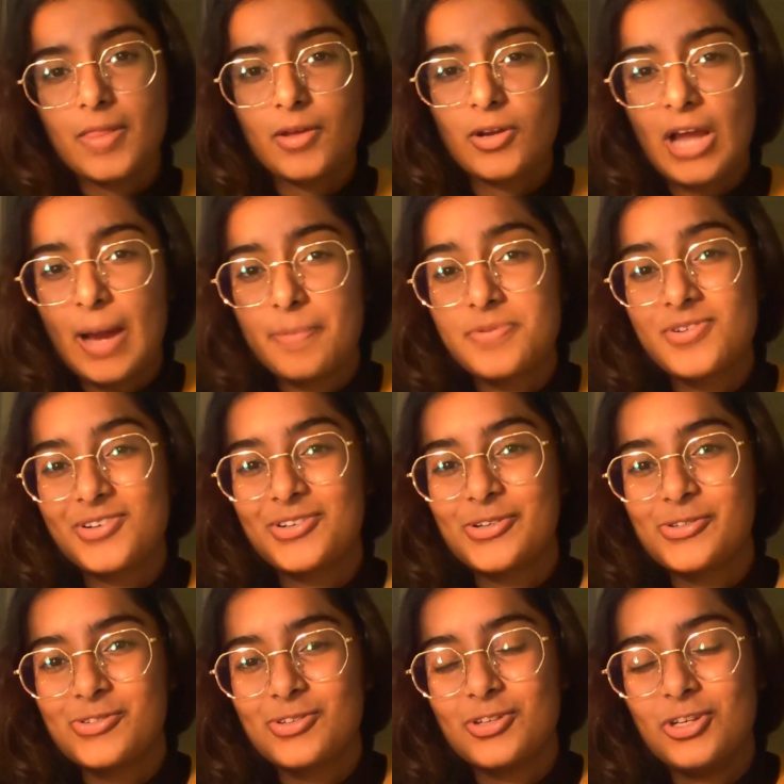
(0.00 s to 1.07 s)

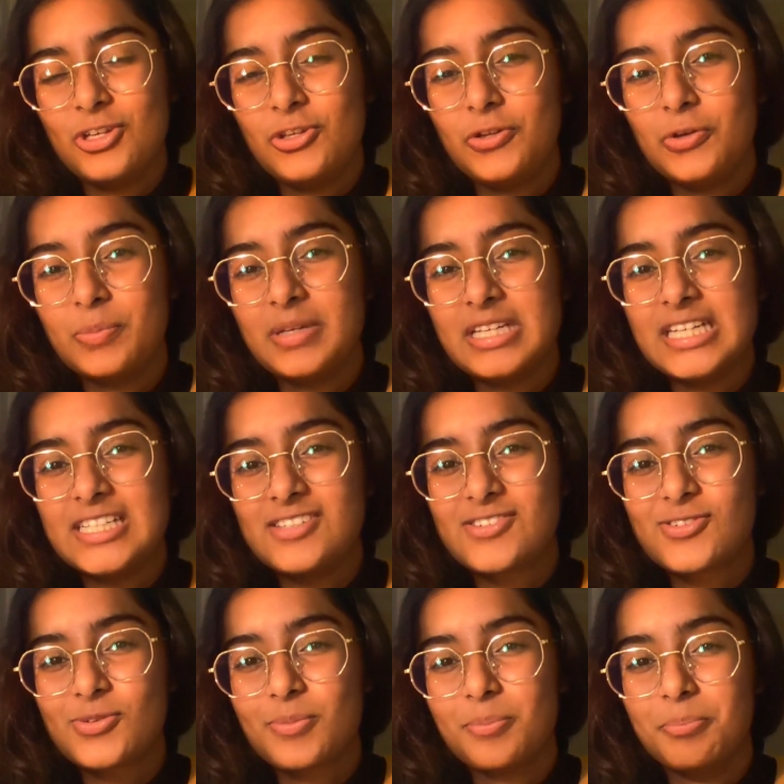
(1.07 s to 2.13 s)
captures
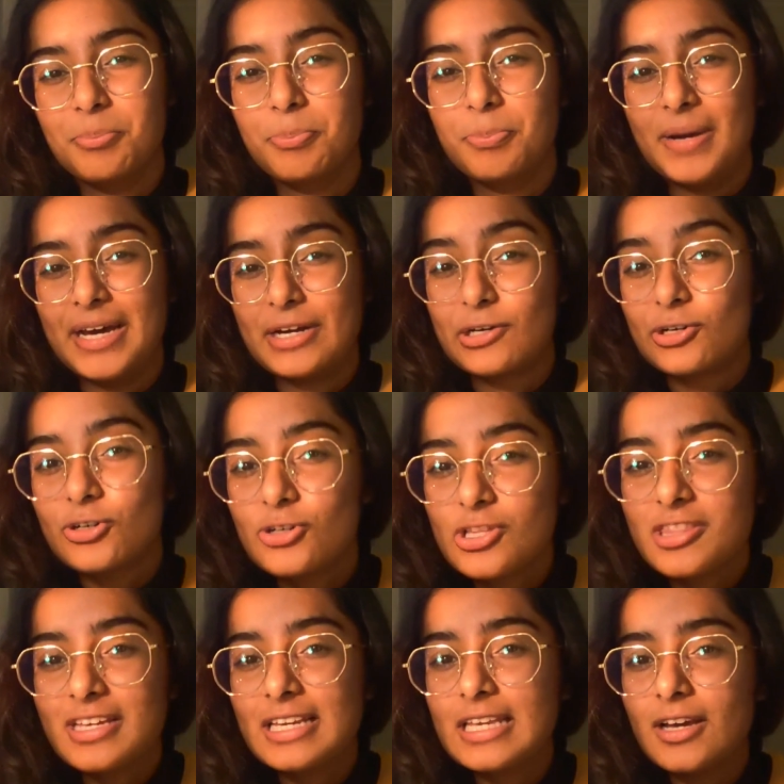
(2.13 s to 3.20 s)
humans better
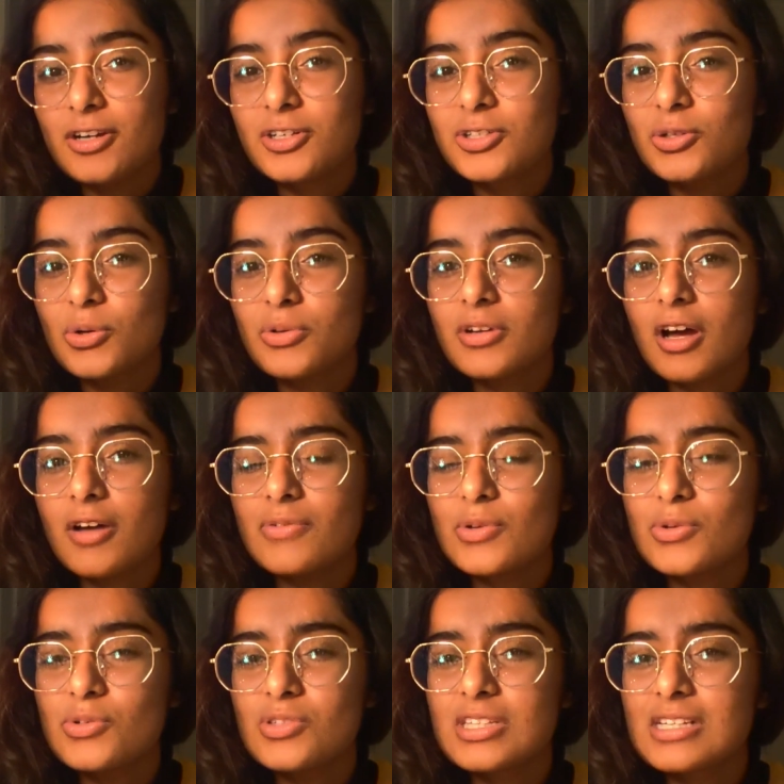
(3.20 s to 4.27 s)
than young adult
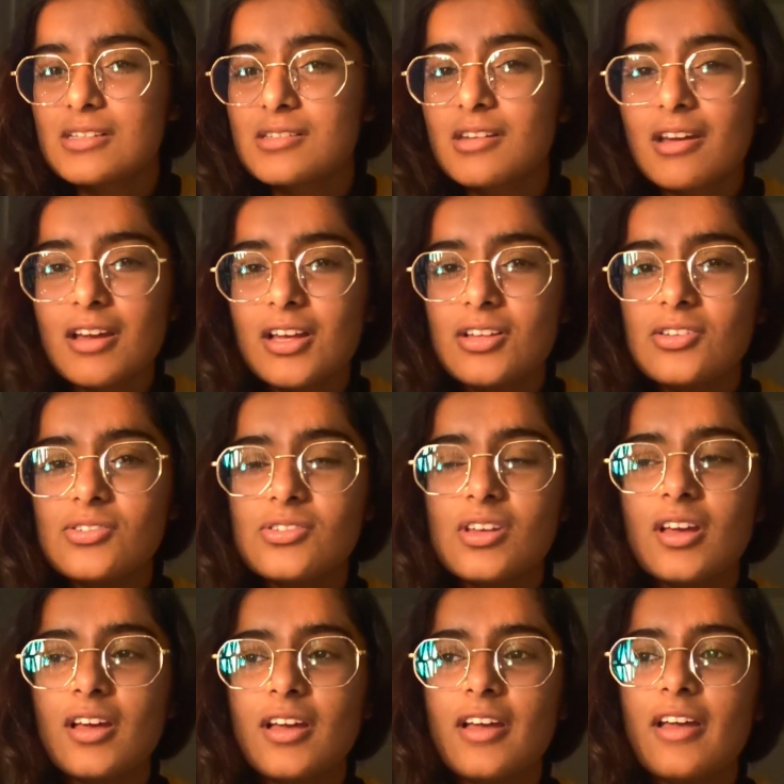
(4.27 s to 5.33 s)
novels these days.
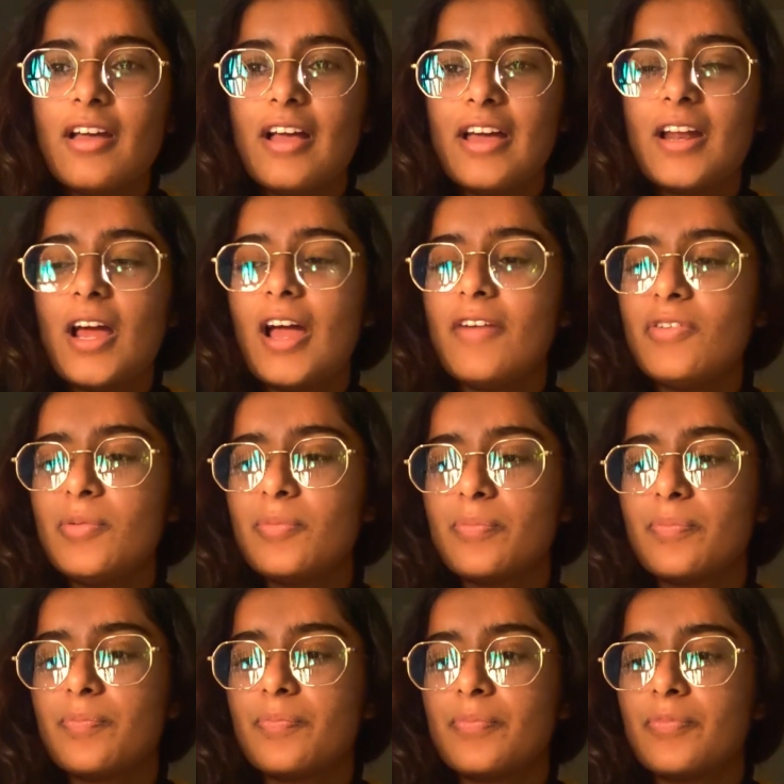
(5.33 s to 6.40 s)
And I haven't
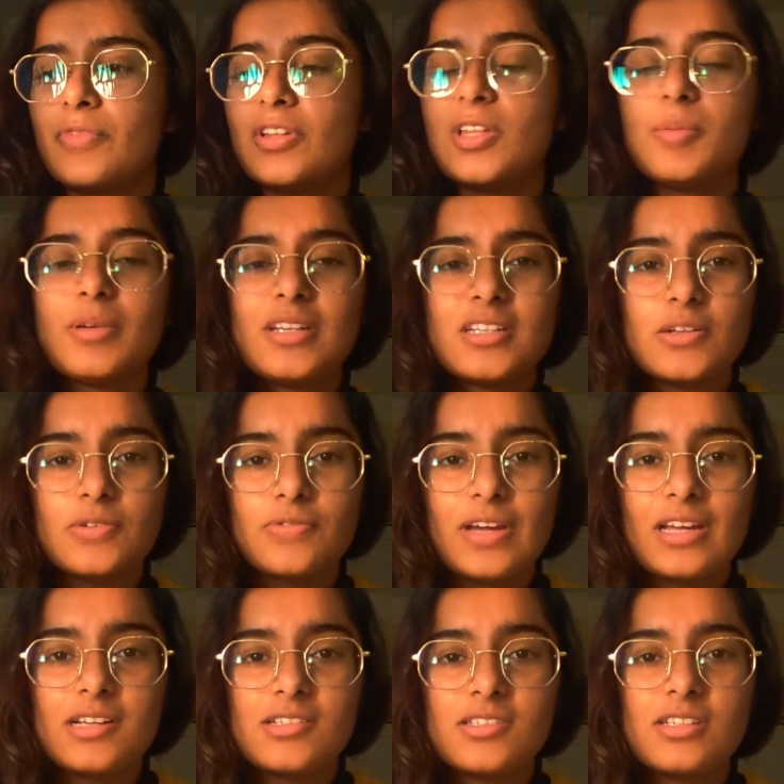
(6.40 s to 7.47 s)
really been into
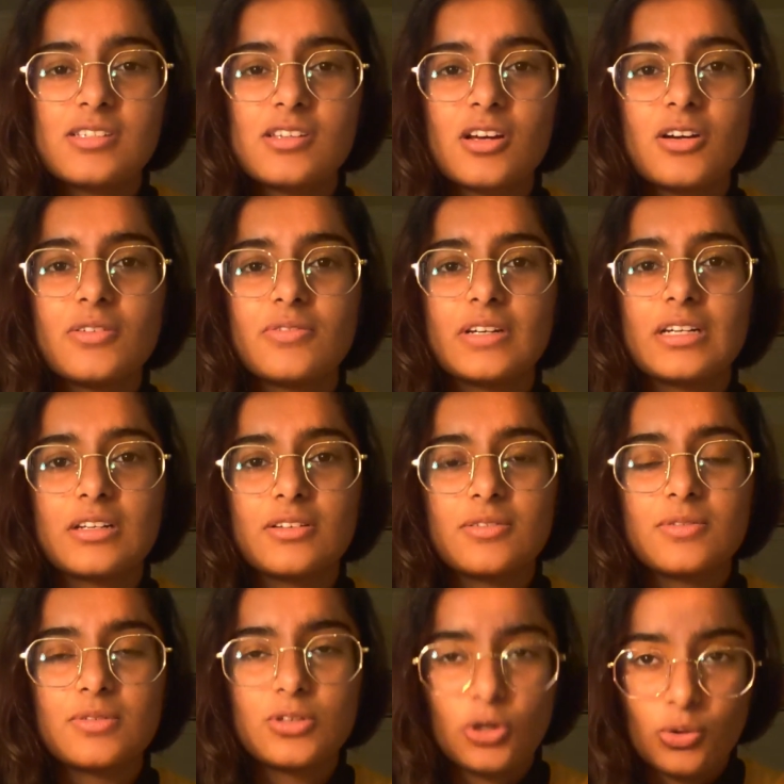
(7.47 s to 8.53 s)
fantasy stuff like
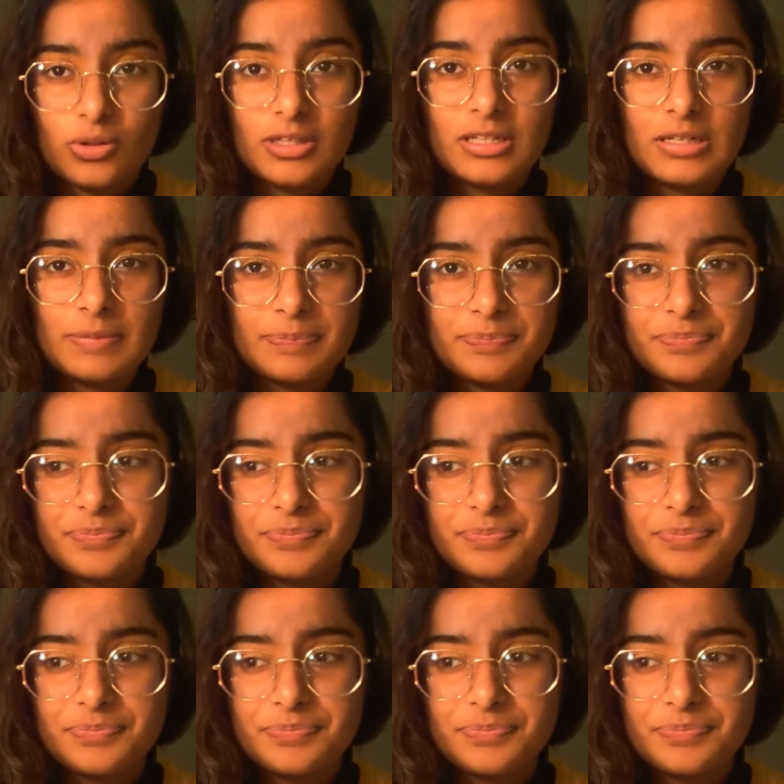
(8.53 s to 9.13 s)
Tolkien.